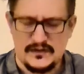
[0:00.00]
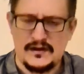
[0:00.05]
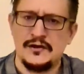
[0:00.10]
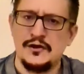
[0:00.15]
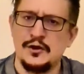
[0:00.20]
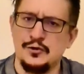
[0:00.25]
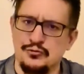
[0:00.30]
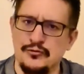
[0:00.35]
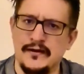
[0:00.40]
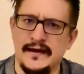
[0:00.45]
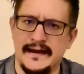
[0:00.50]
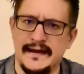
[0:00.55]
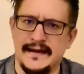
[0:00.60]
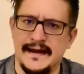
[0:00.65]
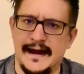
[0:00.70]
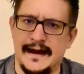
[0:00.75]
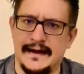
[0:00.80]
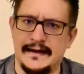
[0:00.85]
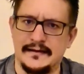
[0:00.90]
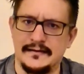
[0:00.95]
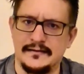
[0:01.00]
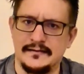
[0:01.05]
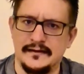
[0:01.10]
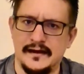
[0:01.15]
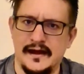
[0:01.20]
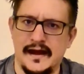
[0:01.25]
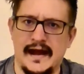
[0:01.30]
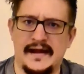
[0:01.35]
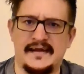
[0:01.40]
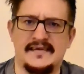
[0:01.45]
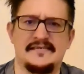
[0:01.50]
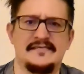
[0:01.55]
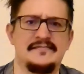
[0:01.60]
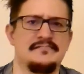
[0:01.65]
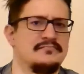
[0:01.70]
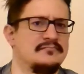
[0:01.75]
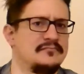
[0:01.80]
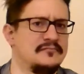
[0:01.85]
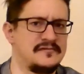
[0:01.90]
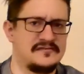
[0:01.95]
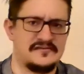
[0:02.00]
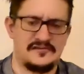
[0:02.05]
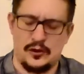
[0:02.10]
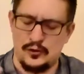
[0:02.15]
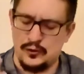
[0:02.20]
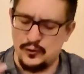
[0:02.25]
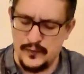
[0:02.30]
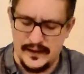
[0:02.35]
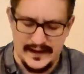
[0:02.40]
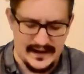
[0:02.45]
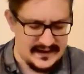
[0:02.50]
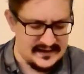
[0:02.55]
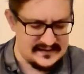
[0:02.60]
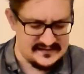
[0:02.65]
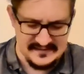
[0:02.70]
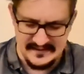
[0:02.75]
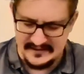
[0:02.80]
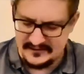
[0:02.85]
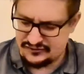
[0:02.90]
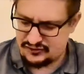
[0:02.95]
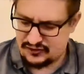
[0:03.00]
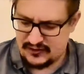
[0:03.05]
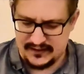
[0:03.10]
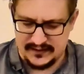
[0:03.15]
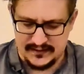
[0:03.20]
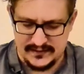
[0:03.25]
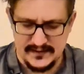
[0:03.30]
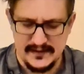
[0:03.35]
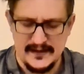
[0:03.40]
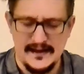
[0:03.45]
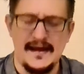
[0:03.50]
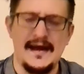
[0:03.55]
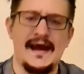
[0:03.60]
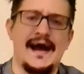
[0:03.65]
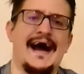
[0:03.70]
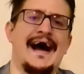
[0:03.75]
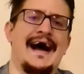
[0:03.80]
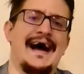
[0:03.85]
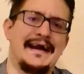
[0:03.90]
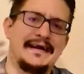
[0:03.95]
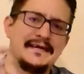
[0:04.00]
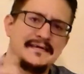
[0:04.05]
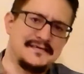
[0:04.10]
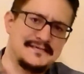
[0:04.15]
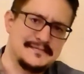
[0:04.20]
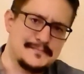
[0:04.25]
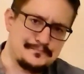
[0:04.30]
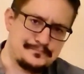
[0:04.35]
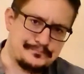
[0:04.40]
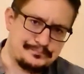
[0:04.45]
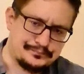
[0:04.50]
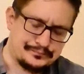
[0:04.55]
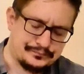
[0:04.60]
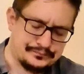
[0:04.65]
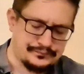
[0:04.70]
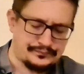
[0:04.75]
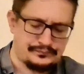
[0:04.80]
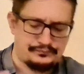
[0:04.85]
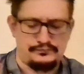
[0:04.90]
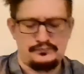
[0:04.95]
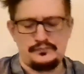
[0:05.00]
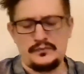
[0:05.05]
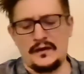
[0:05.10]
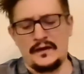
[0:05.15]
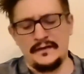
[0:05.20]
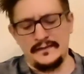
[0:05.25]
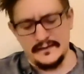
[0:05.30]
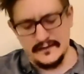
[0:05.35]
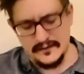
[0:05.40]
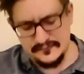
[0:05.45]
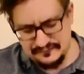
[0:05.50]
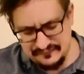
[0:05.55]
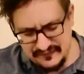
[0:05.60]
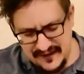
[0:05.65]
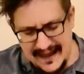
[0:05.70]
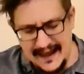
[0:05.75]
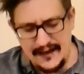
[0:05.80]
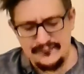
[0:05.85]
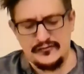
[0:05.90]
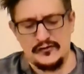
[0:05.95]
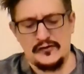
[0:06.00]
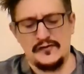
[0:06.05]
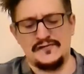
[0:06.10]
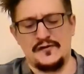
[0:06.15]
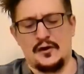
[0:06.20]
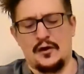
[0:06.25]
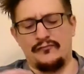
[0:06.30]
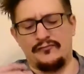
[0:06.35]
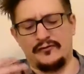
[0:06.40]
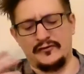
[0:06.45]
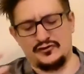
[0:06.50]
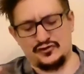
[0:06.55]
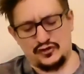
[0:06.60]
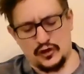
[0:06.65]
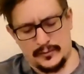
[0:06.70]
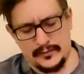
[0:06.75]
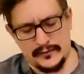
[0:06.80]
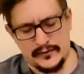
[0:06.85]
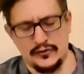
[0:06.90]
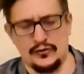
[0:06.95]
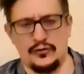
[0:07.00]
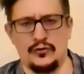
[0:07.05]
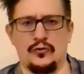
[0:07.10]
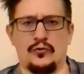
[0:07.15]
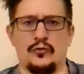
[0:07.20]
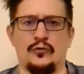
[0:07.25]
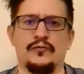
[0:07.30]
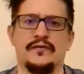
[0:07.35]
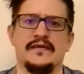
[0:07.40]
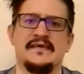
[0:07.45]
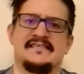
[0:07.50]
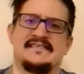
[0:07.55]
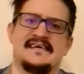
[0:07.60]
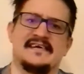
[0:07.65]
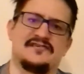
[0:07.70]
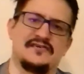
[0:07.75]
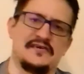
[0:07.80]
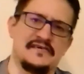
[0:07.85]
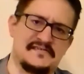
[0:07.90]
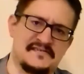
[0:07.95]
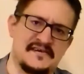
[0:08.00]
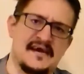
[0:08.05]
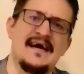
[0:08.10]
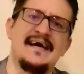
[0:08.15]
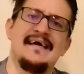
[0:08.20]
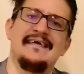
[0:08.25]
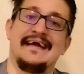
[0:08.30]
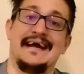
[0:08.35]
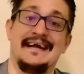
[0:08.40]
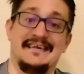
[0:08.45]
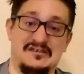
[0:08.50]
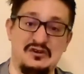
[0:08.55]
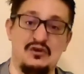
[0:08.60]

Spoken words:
You really can. It's so easy to drink. And the flavours of the tropical, the citrus, they